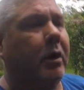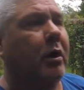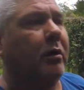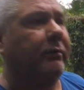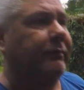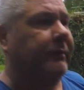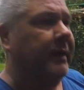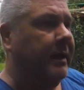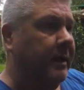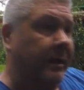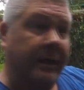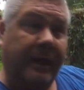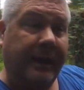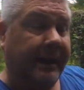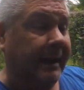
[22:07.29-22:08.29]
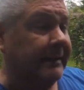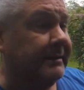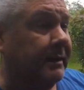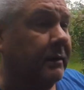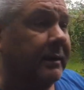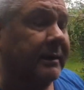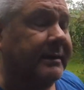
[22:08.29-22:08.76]
off, and that's
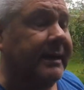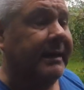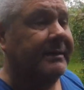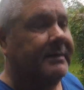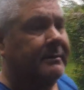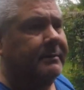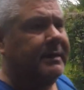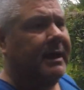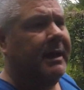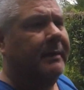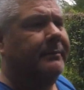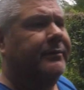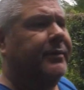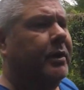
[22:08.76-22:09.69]
all it takes sometimes.